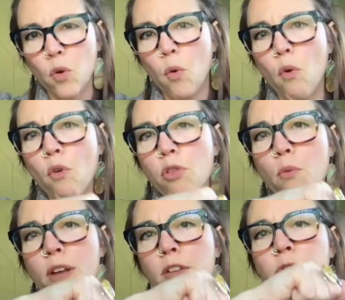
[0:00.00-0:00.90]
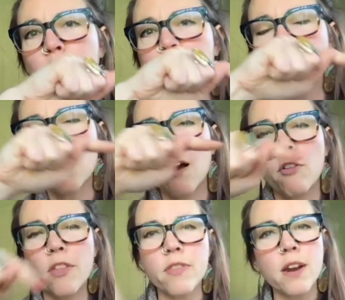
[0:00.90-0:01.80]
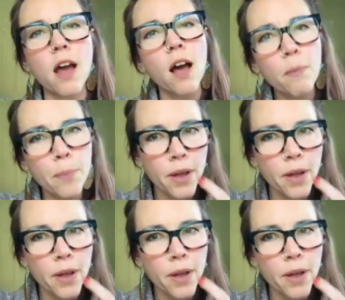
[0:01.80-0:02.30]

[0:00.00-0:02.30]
all the way through the South and then up